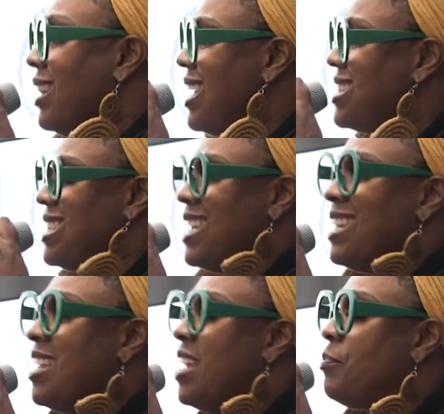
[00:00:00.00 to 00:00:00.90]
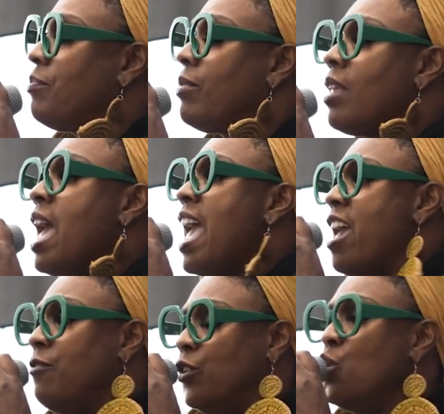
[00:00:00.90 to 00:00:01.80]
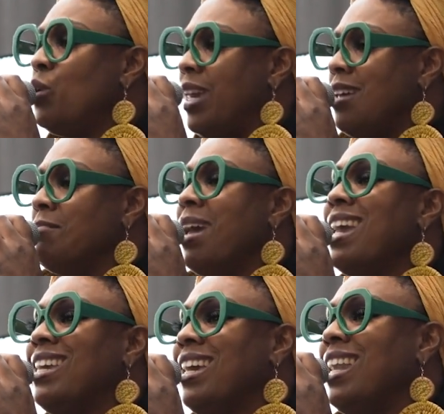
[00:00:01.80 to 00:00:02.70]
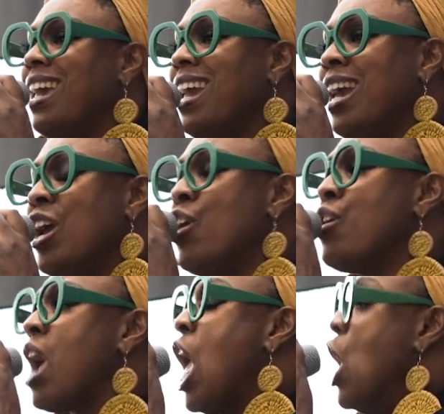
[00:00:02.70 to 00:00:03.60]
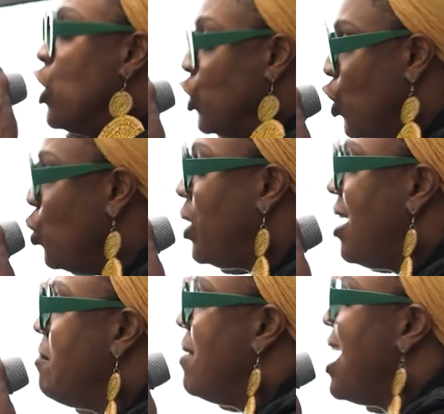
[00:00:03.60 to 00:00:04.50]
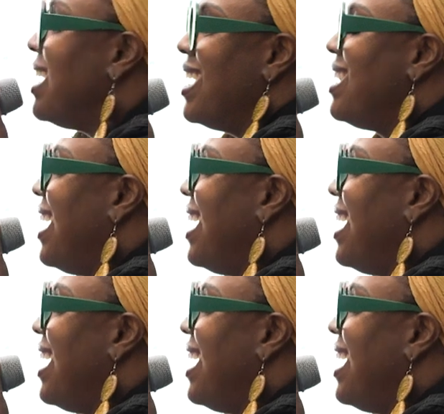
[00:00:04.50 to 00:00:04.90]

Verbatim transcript: Listen, if you can make it here, you can make it